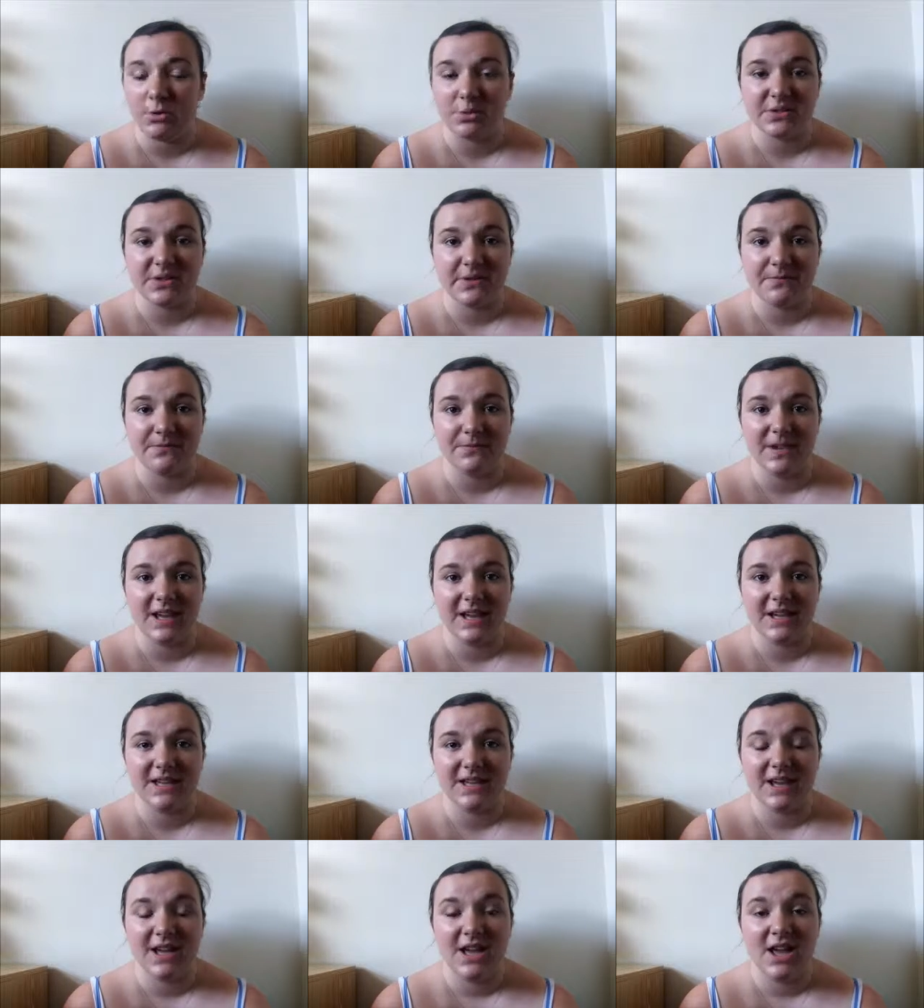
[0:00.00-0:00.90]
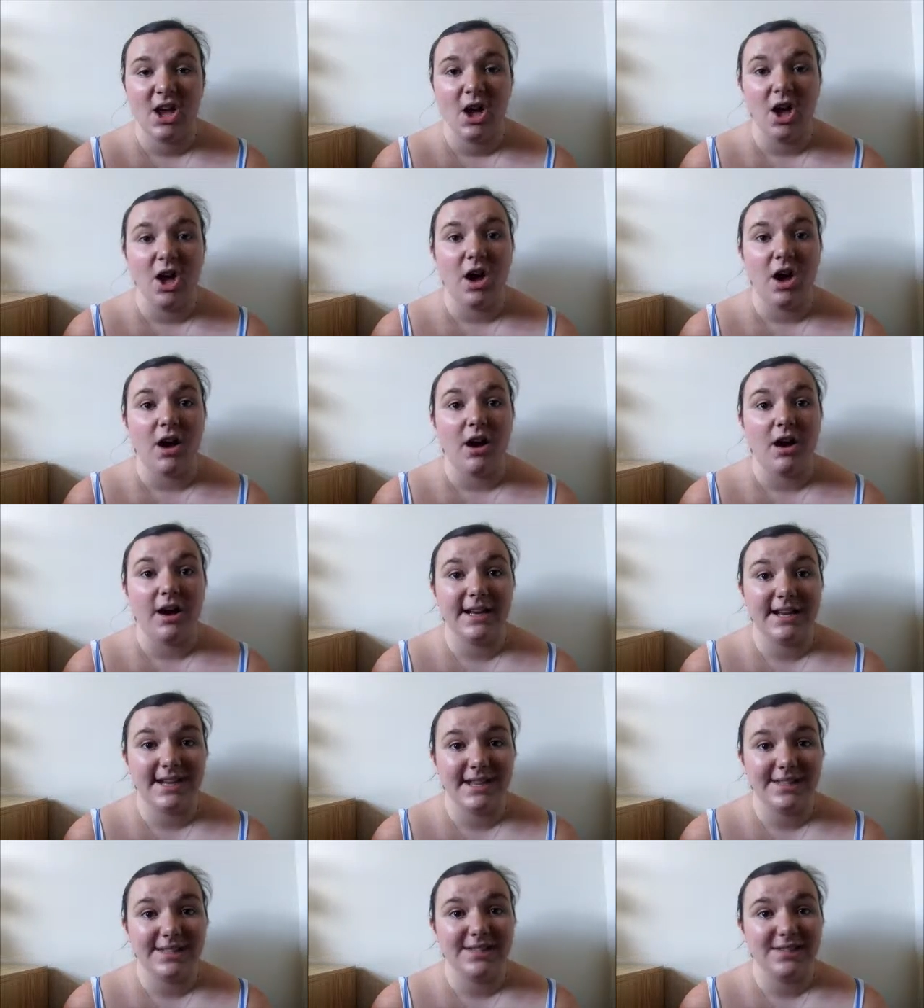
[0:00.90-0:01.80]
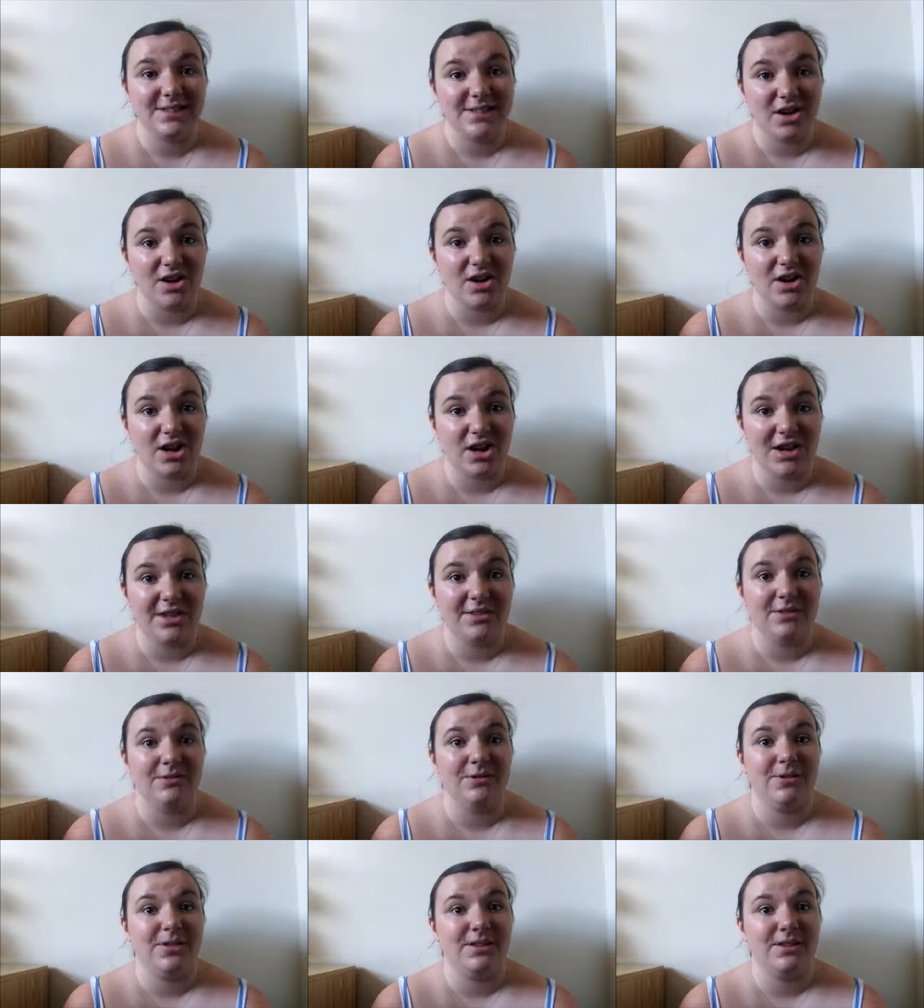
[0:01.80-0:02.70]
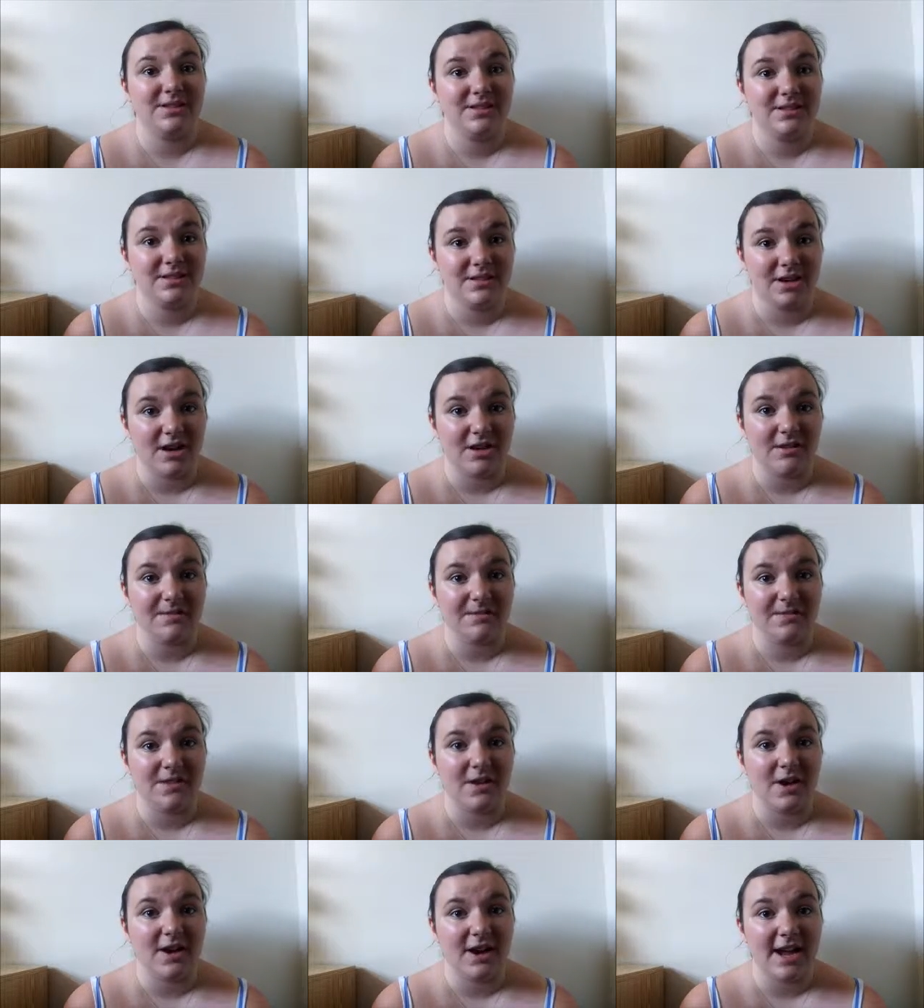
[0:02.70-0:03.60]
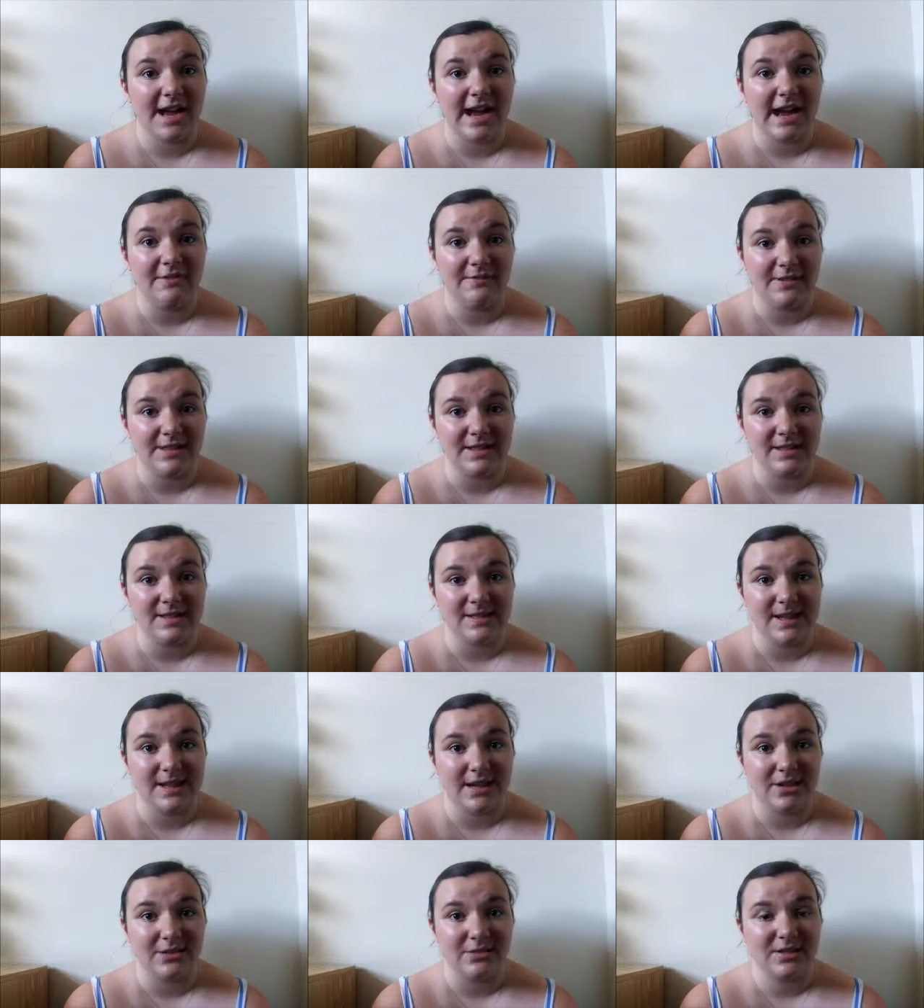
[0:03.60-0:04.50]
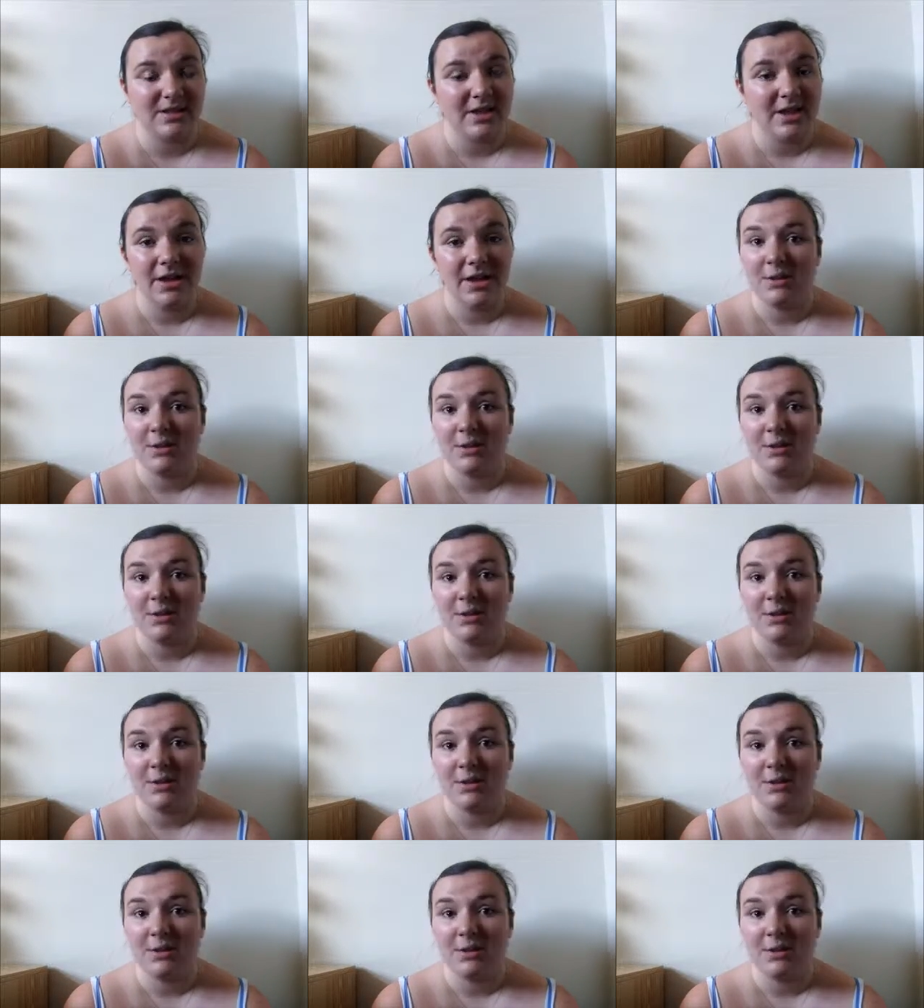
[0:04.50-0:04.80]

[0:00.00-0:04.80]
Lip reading: or something, I need to start going through the stuff that I have in this house,